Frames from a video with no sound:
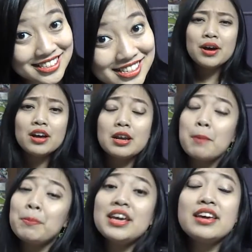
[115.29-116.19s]
But
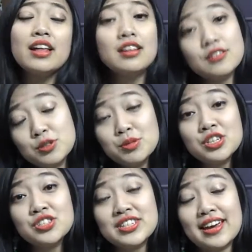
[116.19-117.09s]
Miguel loves
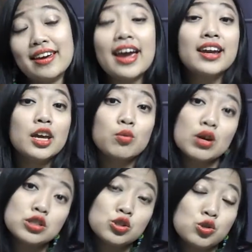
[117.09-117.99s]
music and he
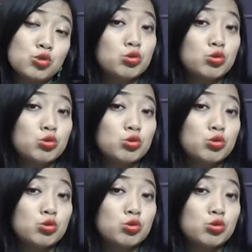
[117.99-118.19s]
wants to,